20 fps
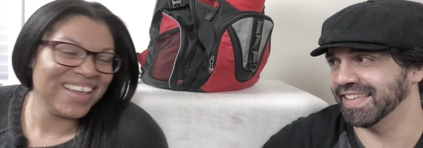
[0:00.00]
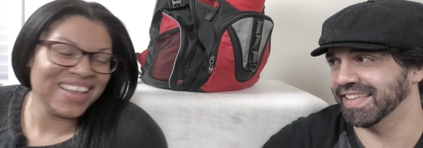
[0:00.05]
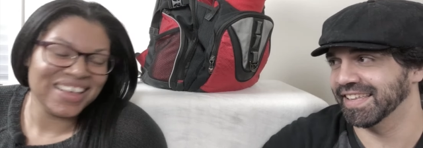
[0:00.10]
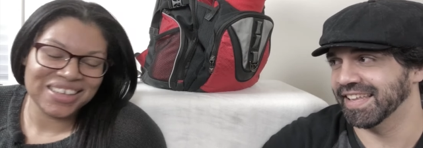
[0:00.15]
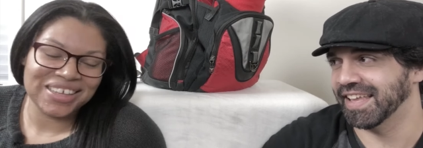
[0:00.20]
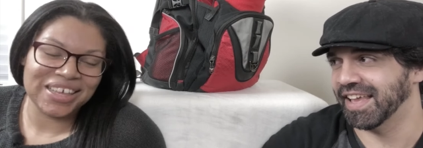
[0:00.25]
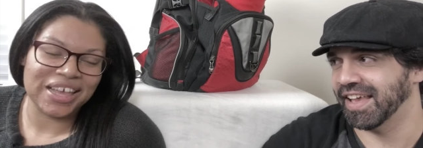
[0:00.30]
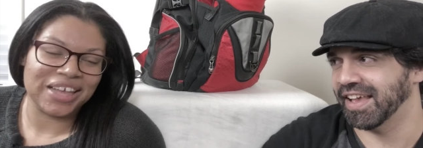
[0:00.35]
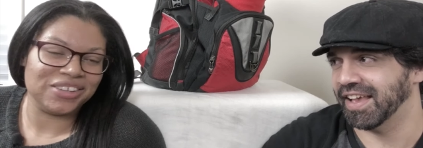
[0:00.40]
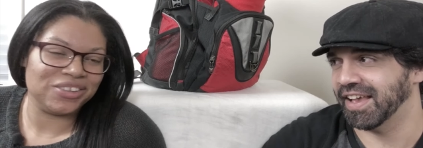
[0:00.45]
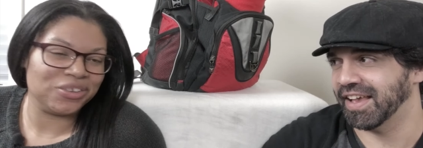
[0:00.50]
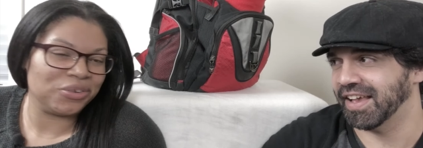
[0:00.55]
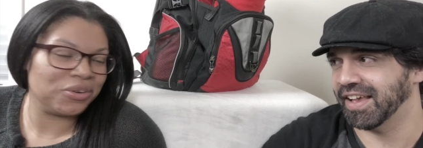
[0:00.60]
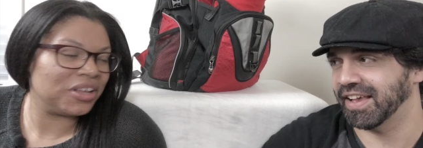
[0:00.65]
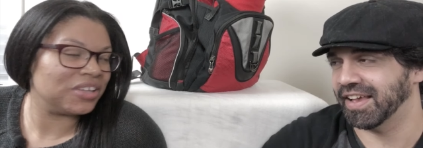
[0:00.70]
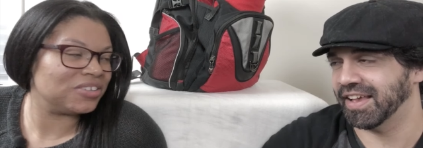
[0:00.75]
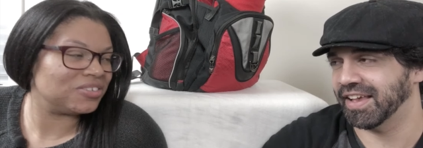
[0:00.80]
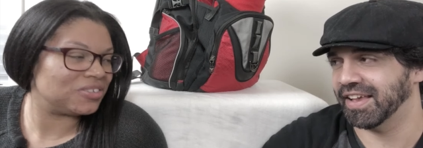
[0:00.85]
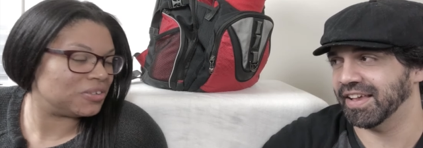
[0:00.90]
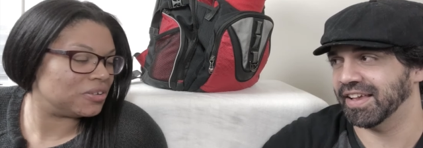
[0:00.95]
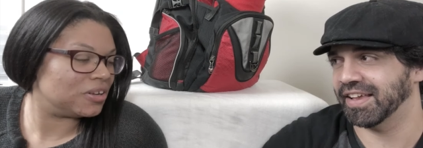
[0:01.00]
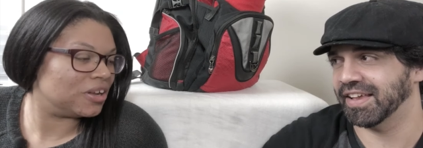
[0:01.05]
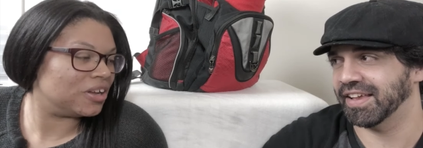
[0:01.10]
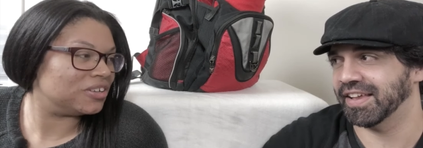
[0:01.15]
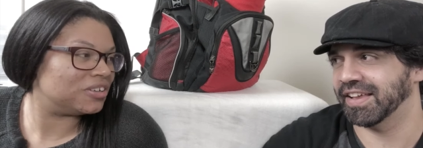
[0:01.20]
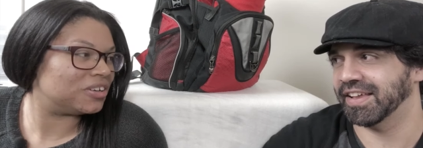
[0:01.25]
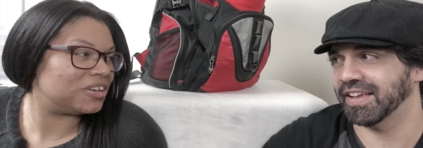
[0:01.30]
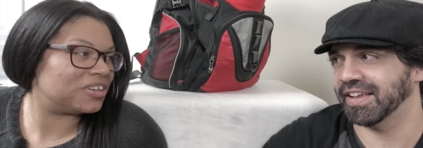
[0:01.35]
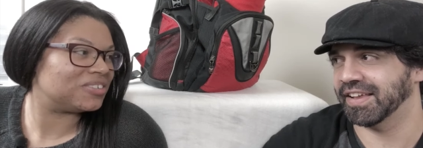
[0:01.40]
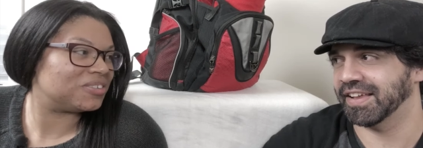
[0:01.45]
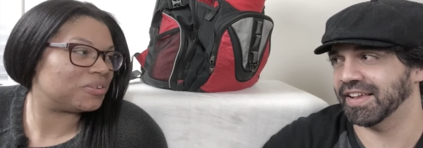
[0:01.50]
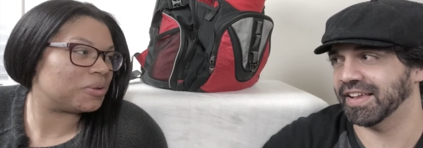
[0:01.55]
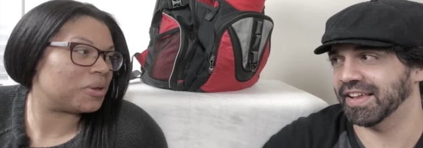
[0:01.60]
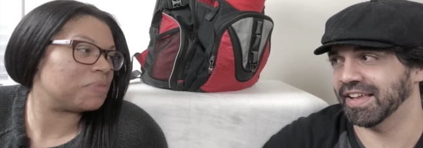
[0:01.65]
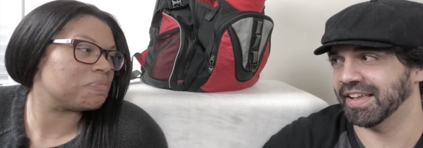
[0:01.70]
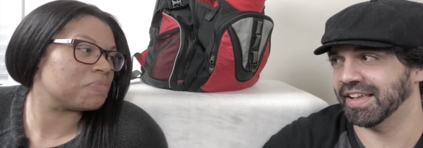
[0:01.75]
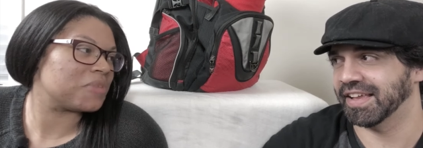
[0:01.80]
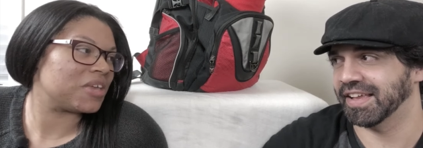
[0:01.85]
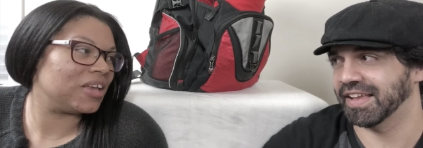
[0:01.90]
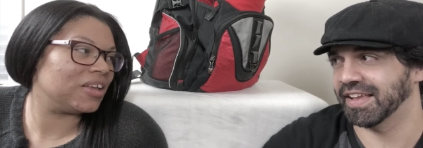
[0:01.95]
Speaker 1: Yeah, don't underestimate
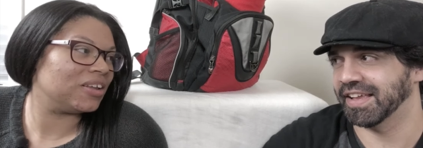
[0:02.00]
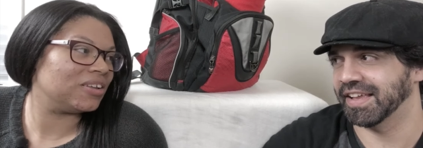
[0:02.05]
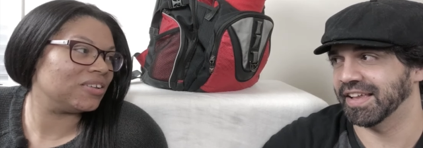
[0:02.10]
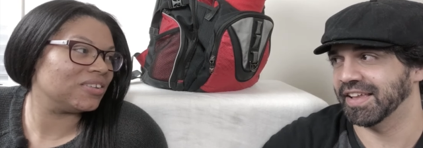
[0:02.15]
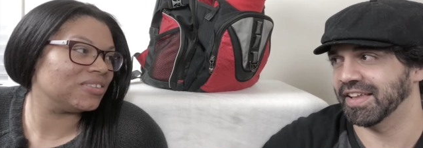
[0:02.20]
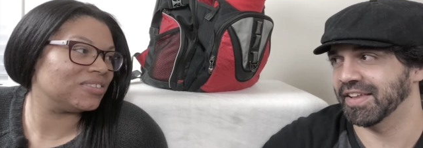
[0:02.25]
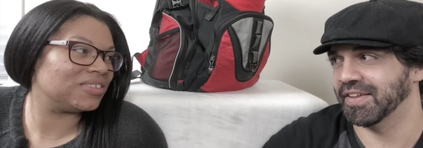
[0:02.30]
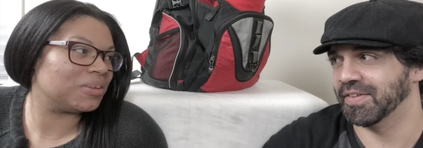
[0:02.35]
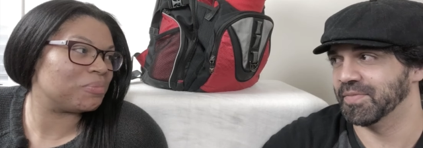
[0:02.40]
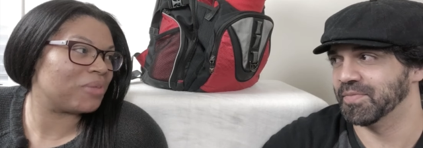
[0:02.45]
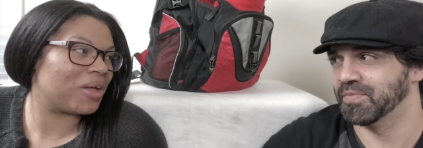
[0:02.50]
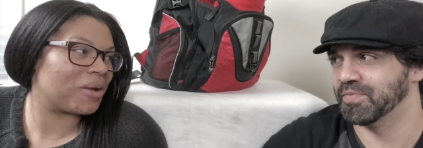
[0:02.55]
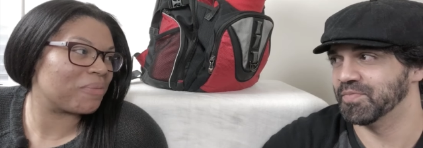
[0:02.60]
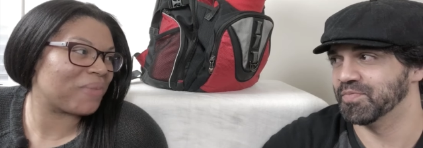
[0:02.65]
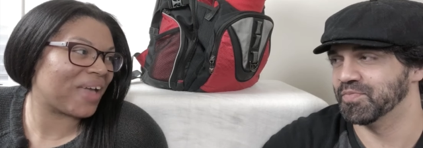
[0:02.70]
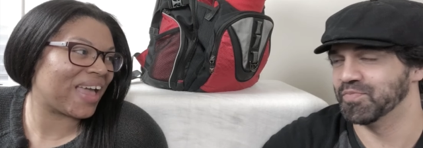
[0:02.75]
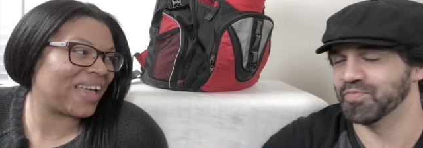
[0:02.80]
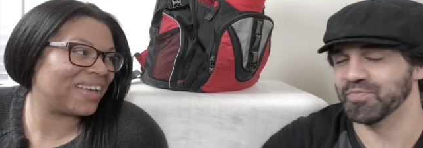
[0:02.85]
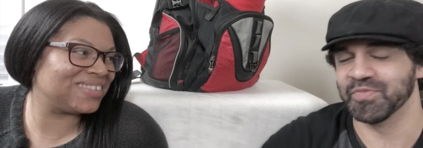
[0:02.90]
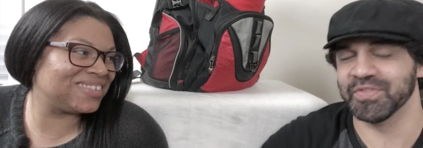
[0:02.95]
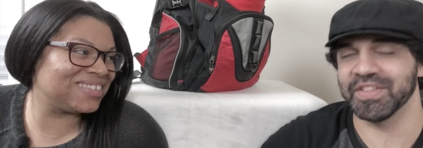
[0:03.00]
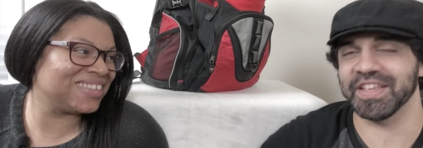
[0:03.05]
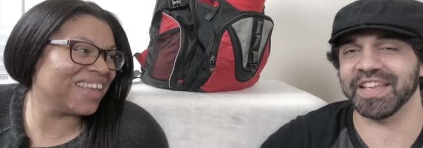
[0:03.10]
me in Ziploc bags.